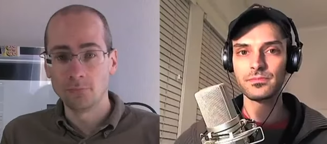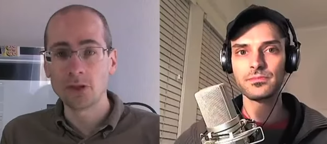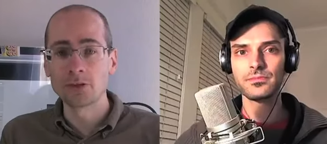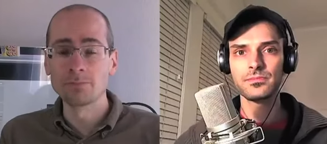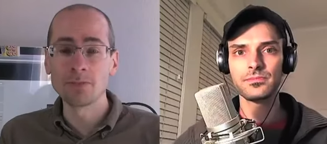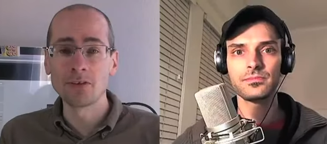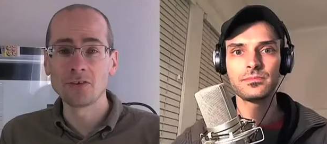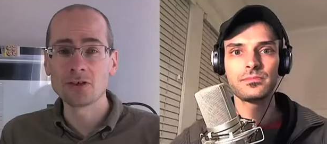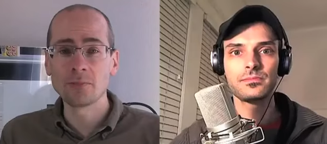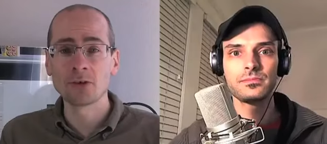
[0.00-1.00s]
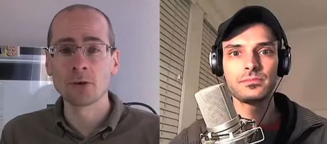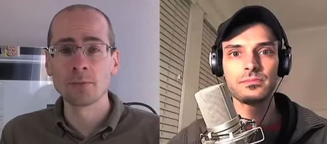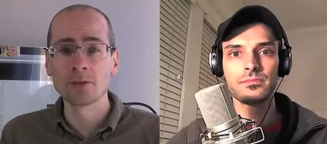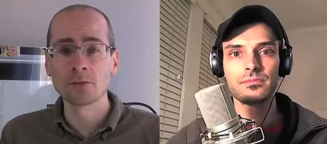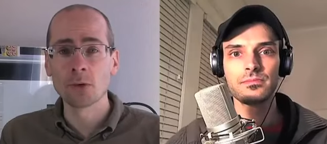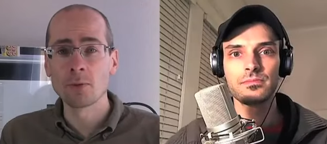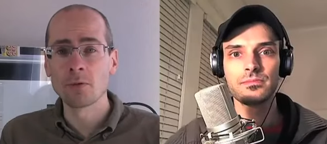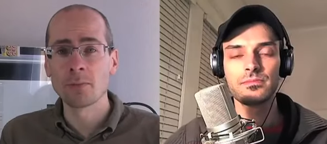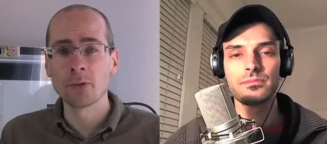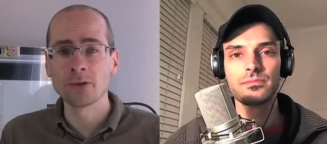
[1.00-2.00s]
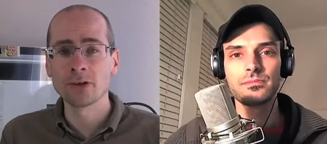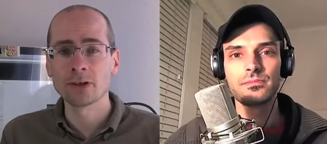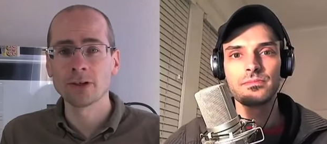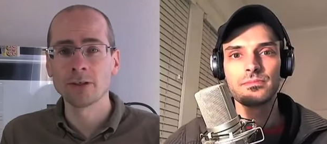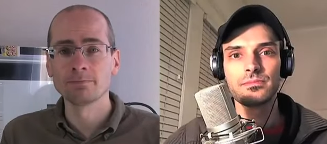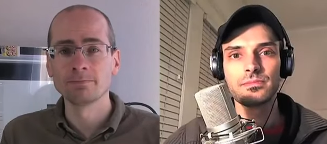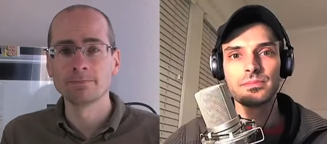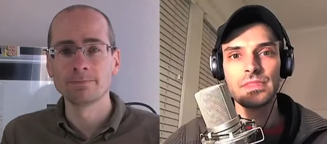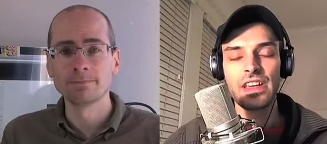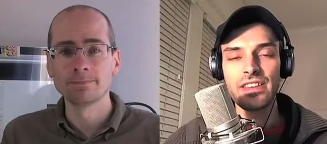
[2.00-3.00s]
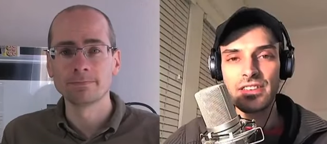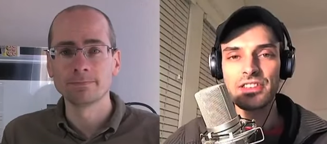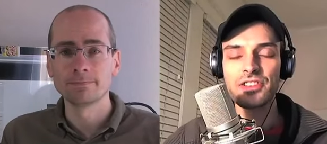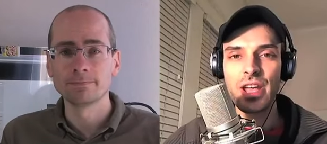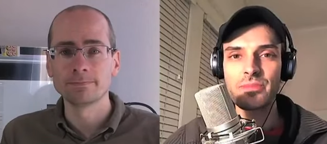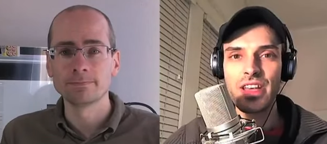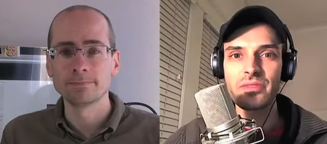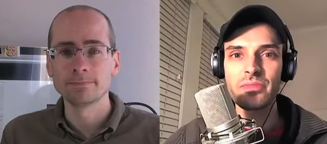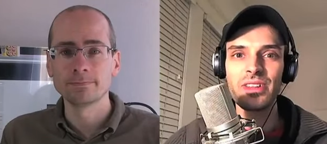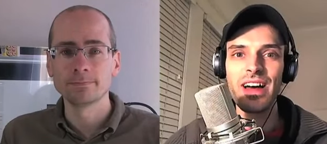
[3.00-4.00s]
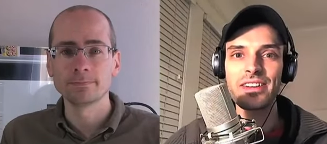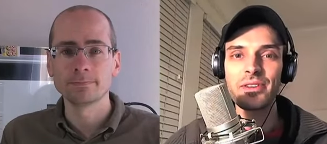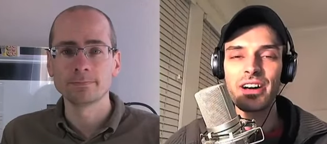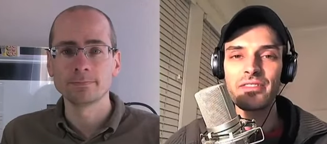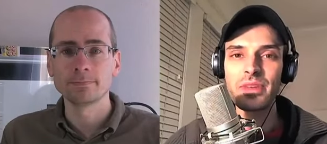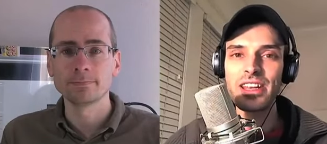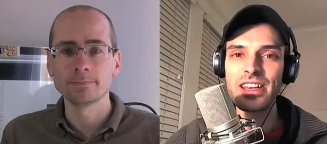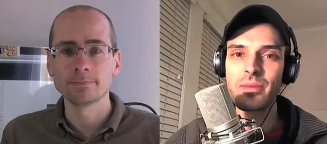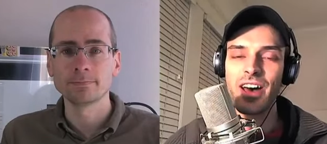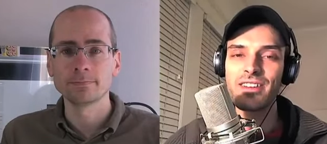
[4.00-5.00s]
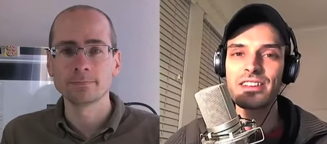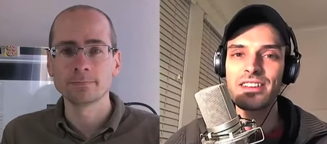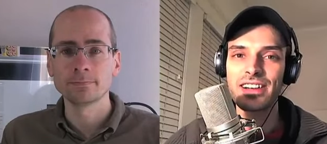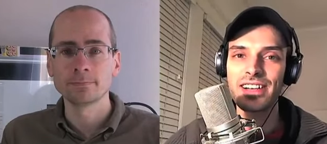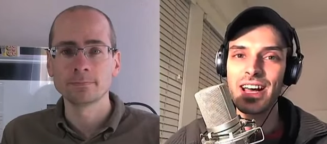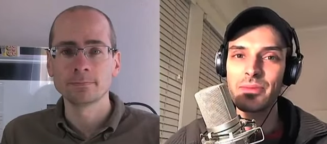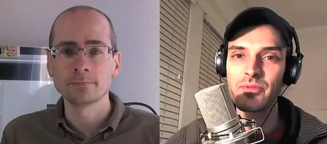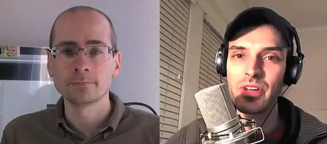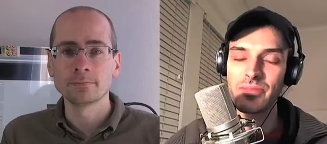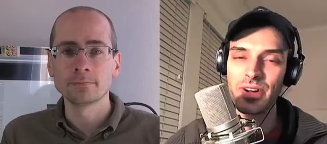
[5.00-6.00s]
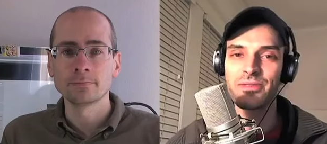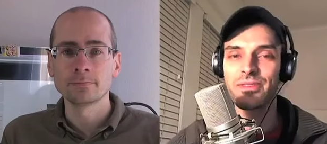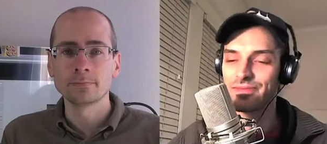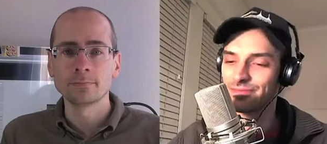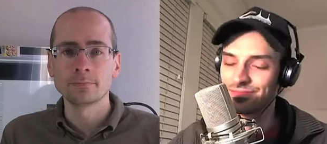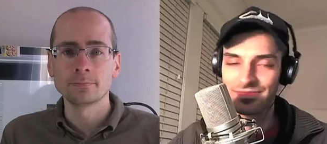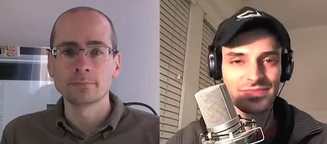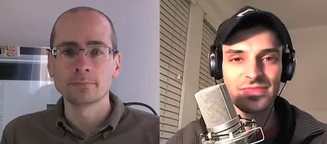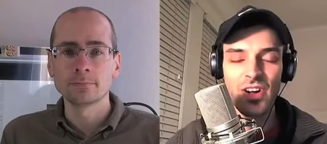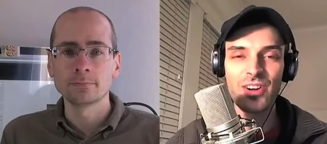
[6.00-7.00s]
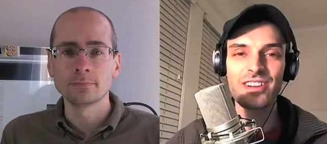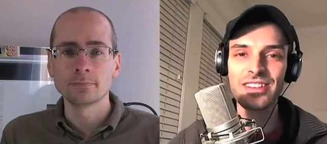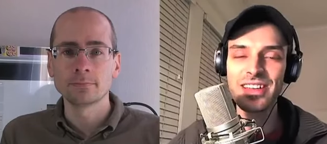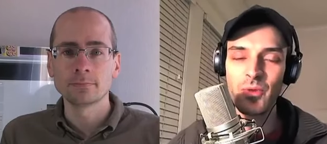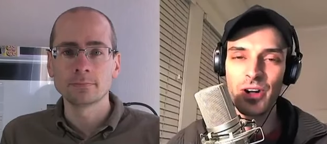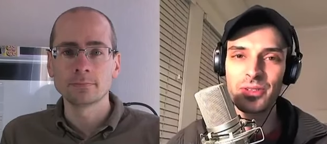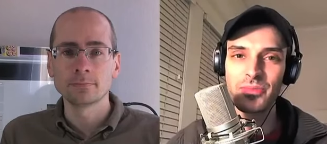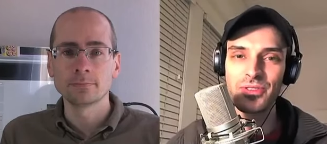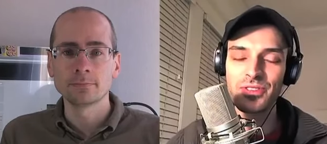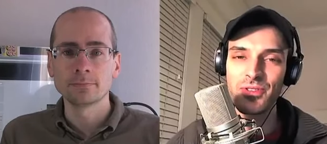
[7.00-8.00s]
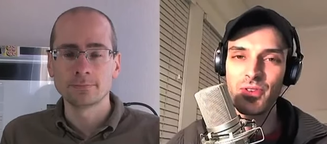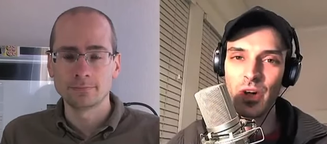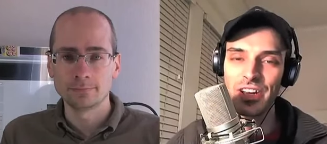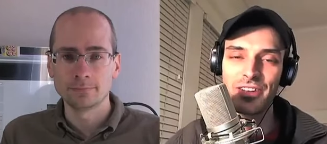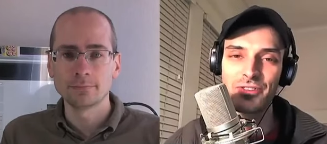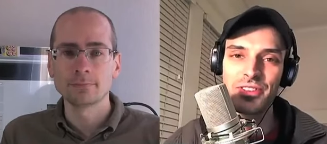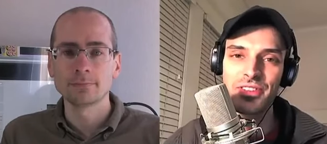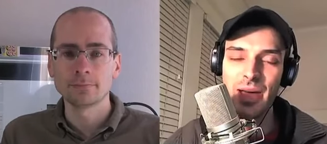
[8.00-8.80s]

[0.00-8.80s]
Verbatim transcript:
Speaker 1: Welcome. This is James Corbett of Corbett Report dot com.
Speaker 2: And this is James Evan Pilato of Media Monarchy dot com, and we both heartily welcome you to the one hundredth